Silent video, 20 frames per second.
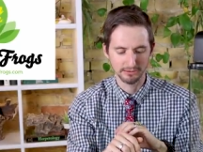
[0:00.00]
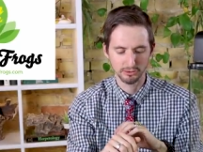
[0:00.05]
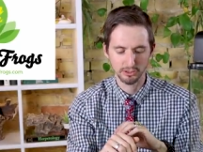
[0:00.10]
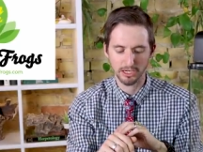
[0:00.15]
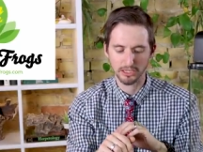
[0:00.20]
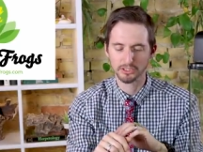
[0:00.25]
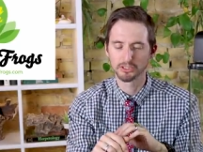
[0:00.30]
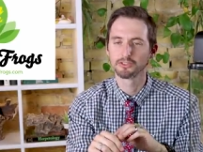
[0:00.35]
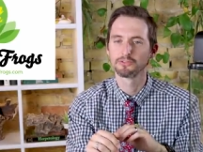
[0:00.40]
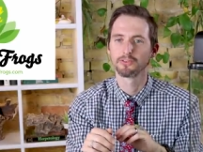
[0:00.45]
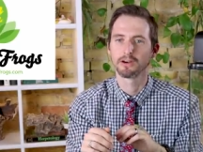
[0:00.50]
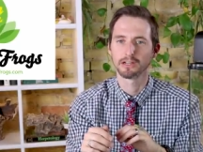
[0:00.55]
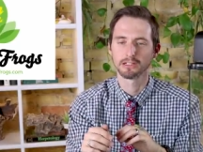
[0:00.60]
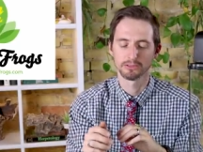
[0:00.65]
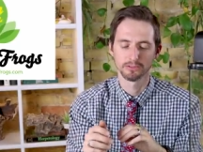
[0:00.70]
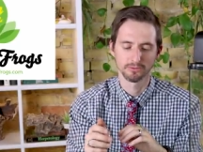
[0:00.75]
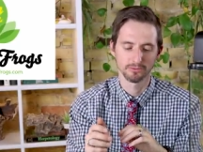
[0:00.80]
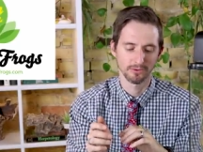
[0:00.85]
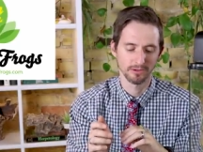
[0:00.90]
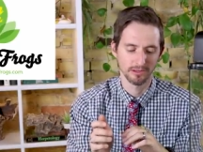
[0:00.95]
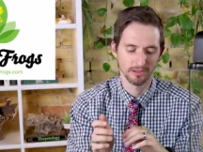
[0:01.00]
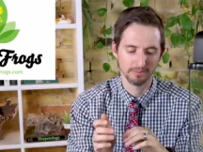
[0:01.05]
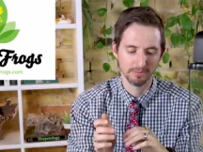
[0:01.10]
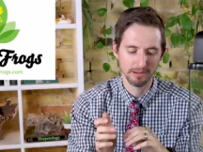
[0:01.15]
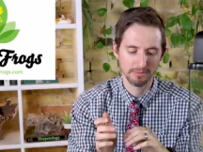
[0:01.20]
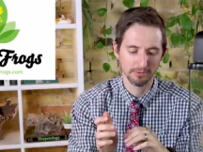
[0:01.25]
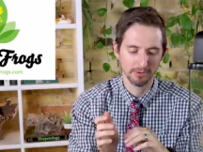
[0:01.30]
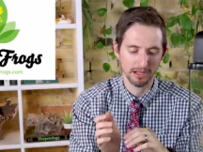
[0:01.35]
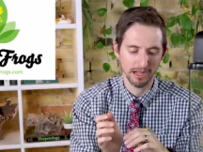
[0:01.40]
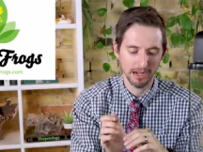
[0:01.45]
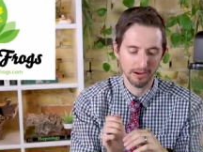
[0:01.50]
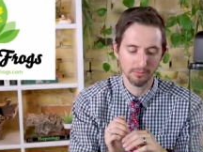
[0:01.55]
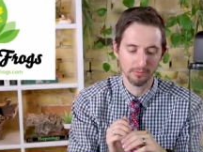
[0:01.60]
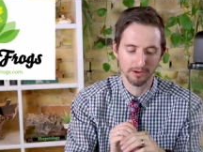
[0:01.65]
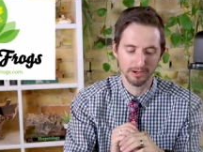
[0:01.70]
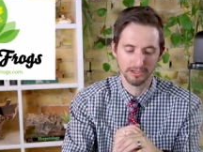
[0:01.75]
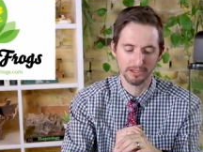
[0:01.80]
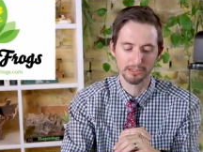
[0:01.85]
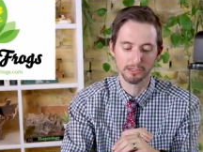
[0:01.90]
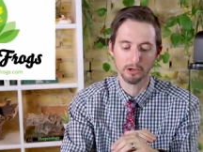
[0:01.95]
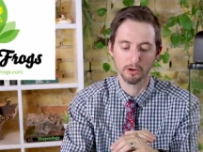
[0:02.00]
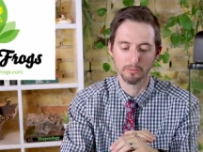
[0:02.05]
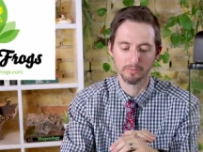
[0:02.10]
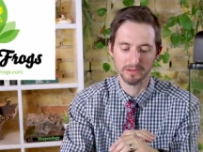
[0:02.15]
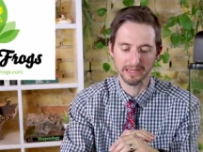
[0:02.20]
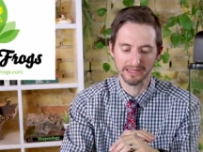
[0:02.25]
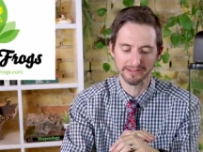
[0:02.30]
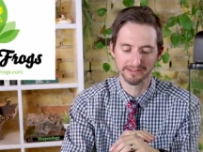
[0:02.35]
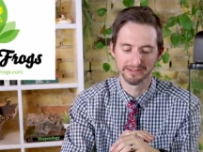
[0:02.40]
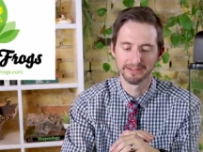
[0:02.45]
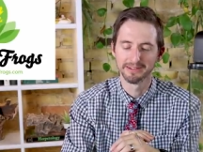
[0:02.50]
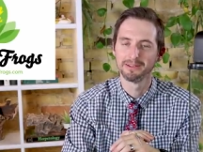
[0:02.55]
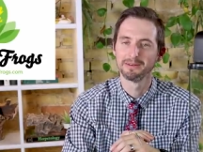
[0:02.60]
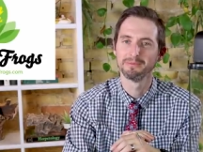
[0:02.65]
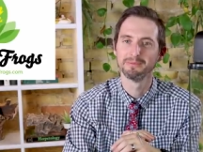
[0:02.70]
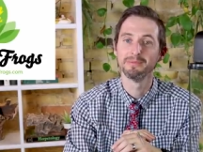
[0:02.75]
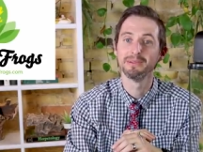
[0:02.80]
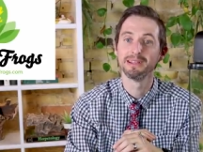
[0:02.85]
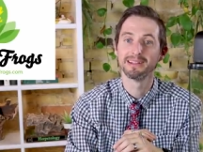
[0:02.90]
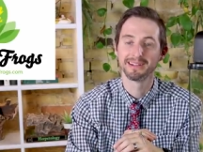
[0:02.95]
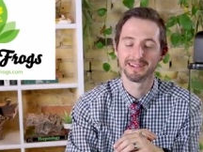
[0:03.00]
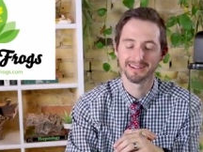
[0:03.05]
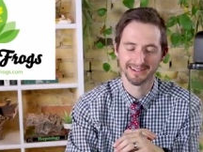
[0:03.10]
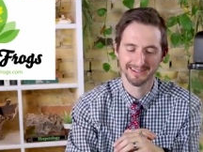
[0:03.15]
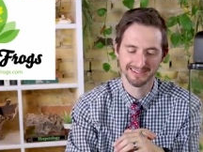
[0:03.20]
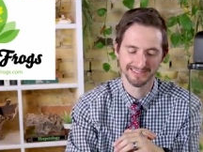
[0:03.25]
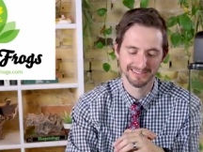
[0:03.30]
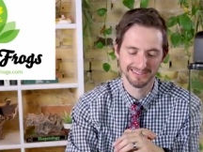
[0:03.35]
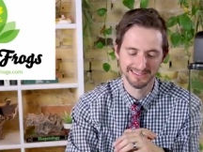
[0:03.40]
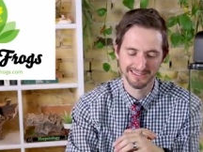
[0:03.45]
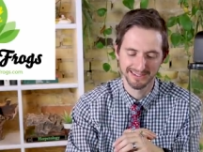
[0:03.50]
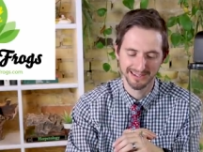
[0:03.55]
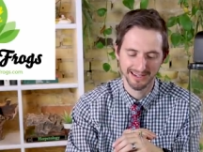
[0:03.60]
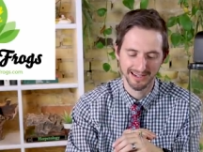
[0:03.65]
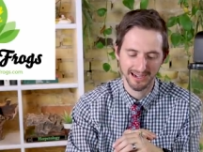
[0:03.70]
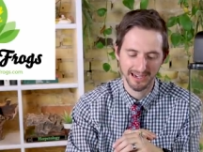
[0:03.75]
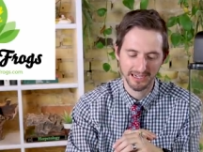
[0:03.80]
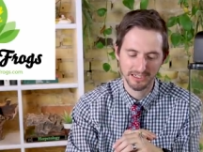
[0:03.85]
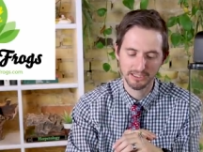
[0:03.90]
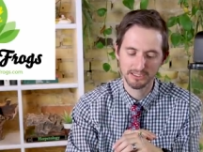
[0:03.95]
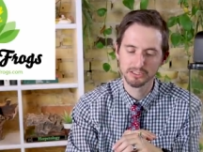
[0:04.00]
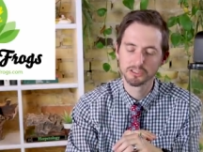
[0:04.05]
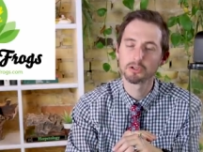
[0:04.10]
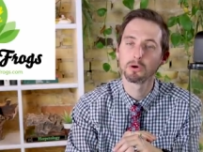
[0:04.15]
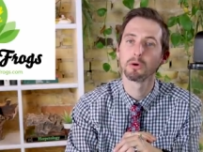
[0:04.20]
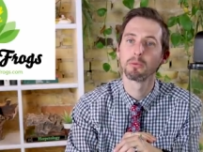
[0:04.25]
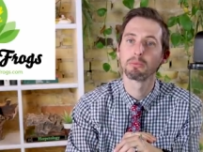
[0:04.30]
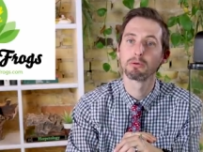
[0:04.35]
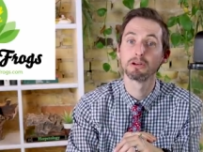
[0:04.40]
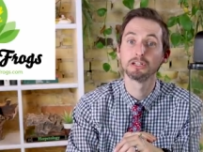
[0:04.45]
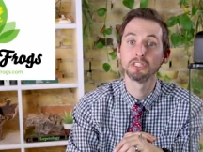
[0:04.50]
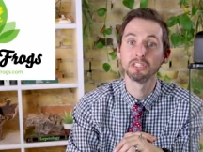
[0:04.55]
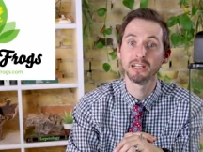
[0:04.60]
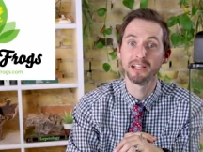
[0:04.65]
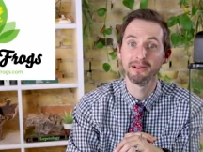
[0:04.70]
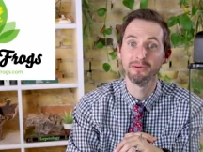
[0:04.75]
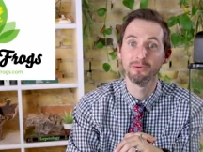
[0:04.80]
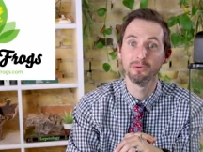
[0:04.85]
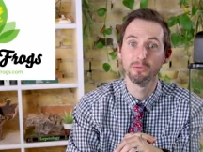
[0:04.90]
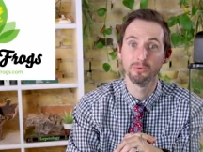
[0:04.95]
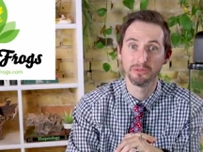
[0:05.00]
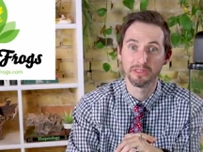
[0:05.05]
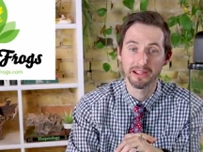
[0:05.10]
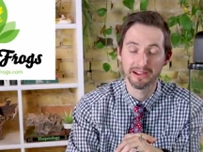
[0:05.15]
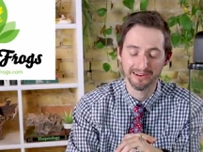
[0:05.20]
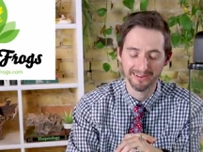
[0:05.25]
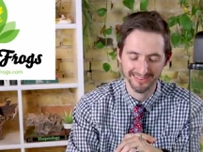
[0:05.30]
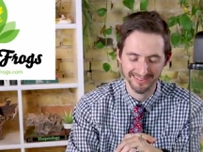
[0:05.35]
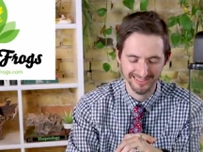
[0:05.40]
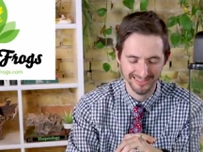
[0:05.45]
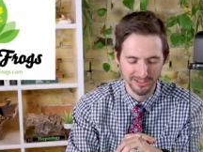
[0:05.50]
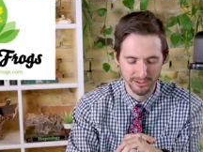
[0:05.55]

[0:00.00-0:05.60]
Josh's Frogs was one of the people I wanted to go meet because I just so appreciate who they are.